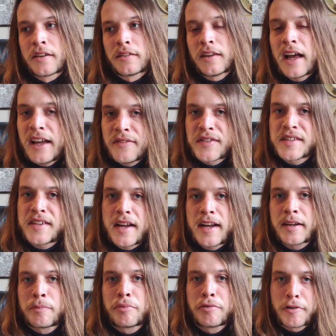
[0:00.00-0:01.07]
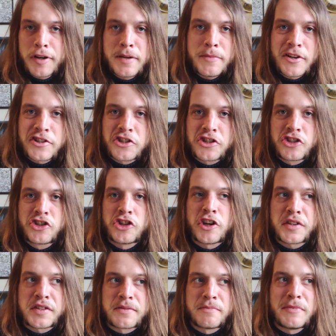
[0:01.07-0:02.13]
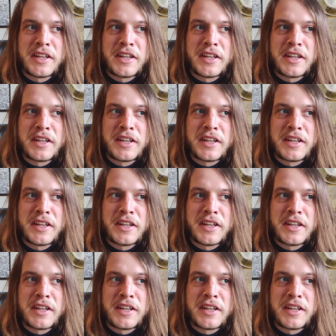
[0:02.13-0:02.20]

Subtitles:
livestock pretty much just